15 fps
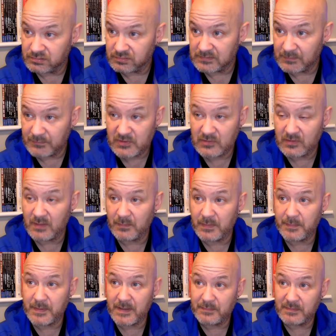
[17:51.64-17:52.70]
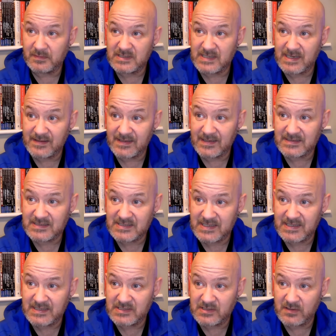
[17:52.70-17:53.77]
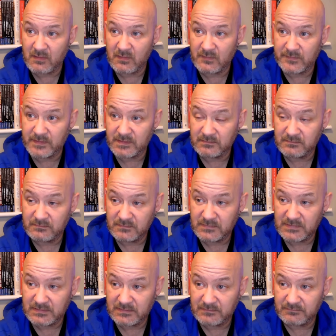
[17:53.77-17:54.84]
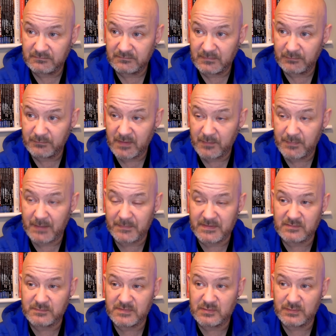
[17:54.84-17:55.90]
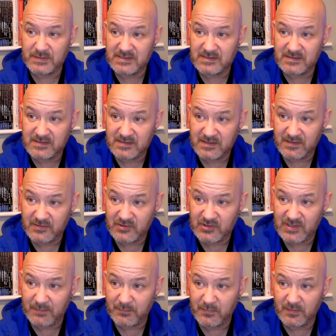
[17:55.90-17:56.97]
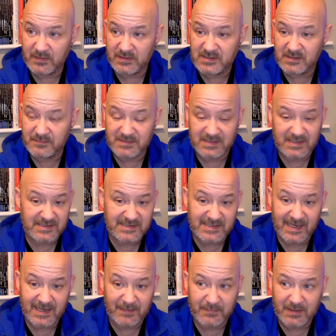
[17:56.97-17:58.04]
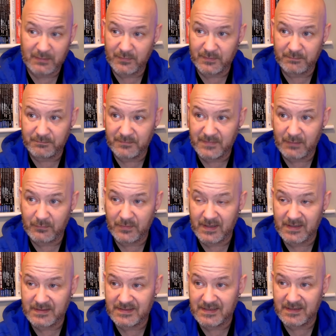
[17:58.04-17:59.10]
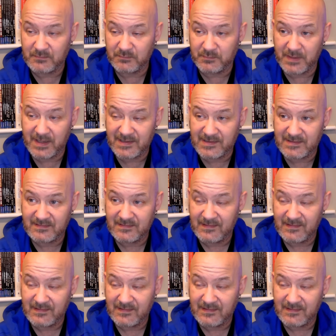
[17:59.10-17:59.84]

I'm sure there'll be people saying that season over. There might be some twists and turns yet. But in terms of this game, that were that dead and buried.